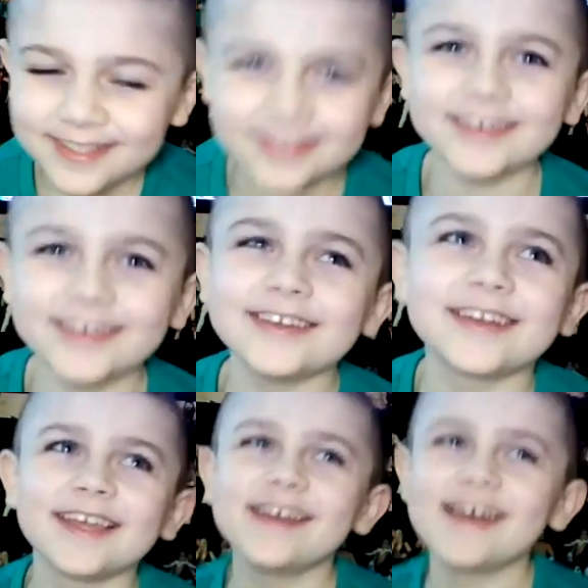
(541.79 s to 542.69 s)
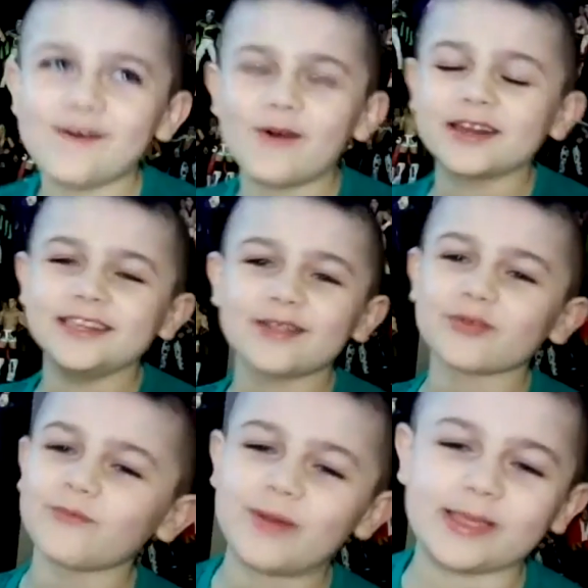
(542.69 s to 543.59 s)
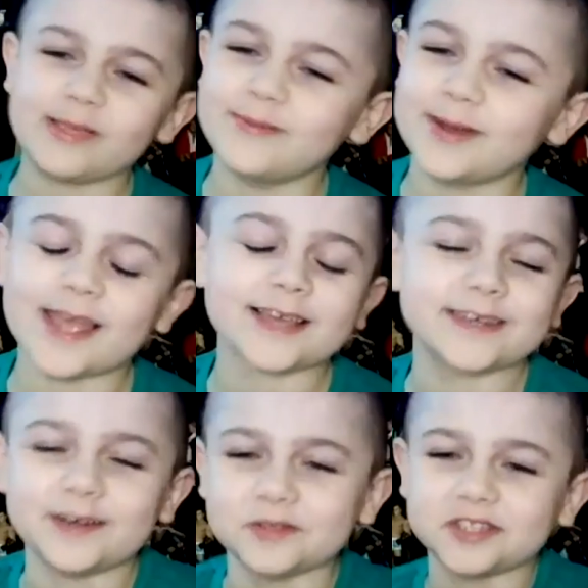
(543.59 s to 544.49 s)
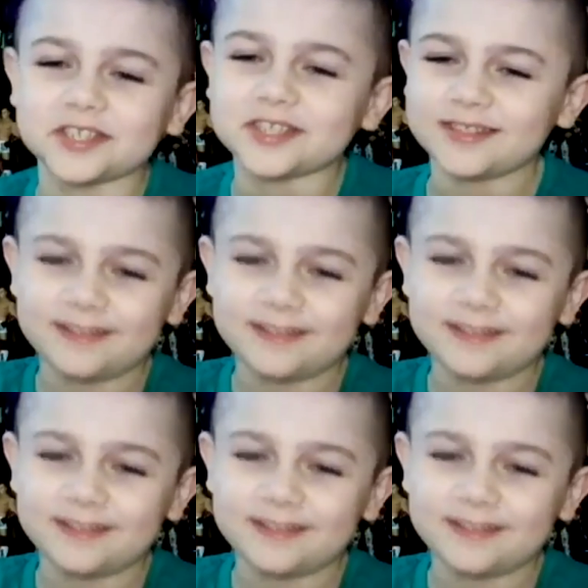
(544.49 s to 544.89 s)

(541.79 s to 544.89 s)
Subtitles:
thing, and I wanted to eat so badly, but I was just.